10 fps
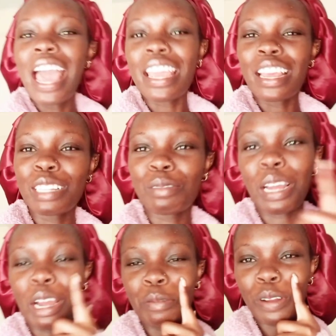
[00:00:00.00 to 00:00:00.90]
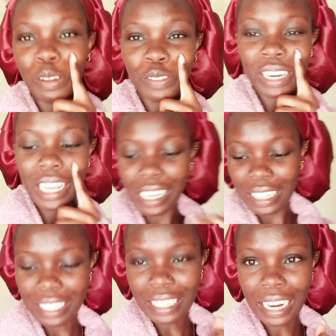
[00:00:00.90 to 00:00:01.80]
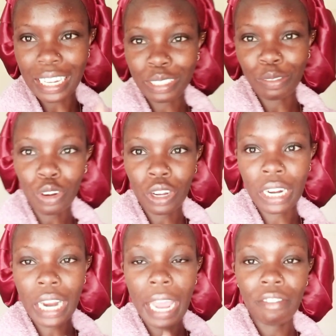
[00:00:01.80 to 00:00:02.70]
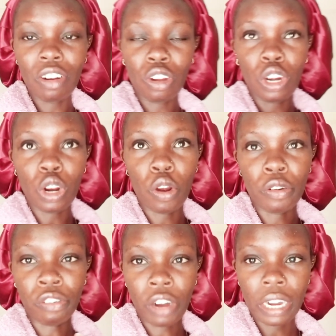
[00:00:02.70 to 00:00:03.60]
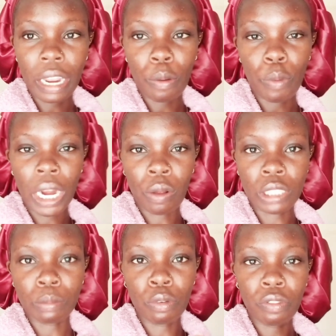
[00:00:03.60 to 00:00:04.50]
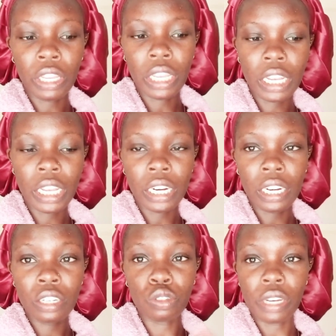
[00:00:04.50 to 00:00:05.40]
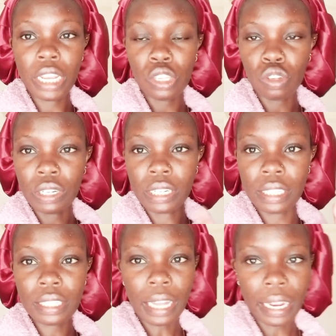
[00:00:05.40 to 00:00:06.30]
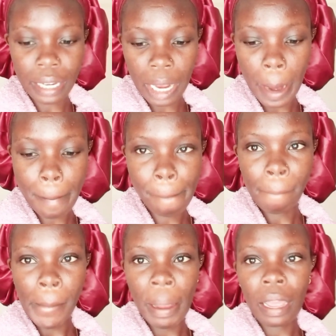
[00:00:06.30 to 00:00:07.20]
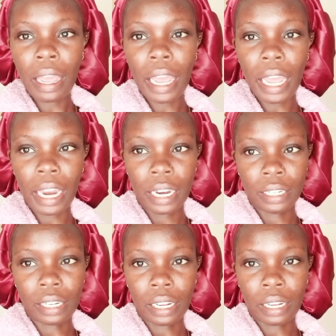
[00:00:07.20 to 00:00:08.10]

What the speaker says: been a couple of days since I last vlogged. I vlogged on Friday when I was moving in. Today's on Sunday, and